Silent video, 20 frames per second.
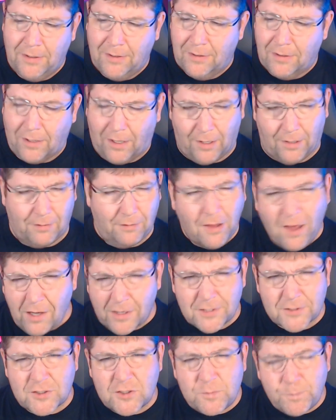A lot
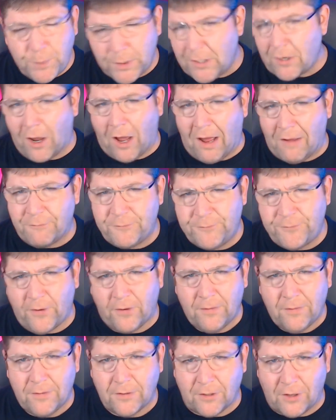of spin-off
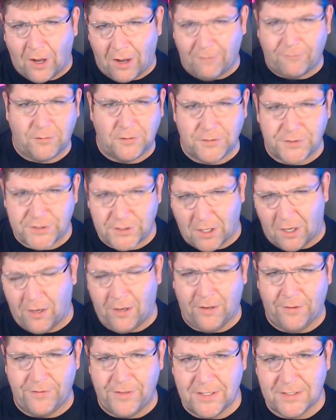novels
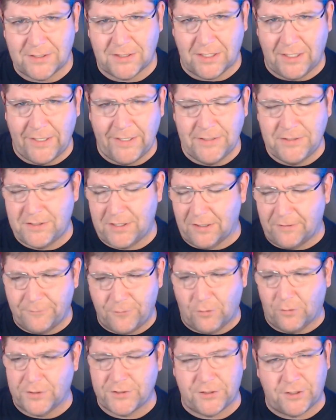on this list, and of
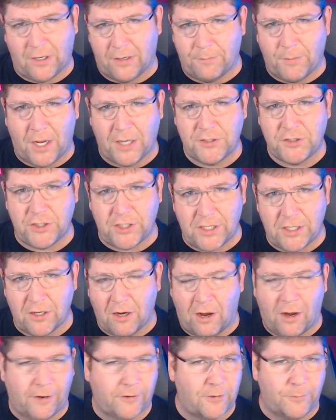course Danmachi
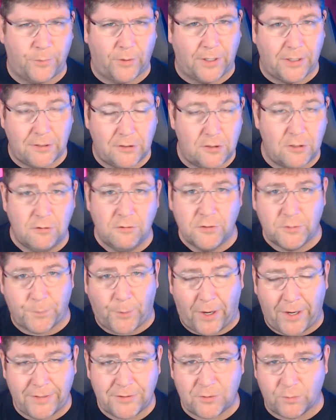occupying two
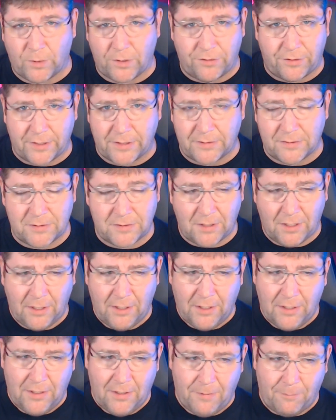spots with its
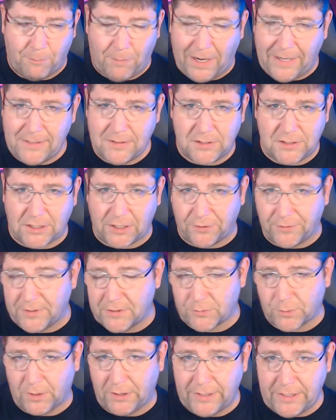main series
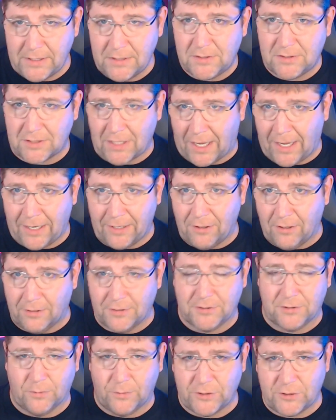release and
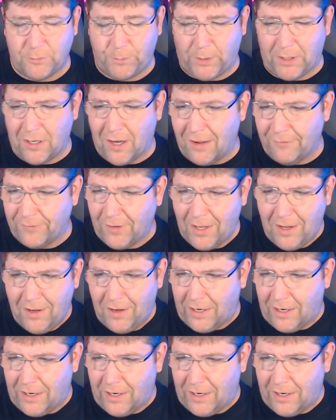also a spin-off.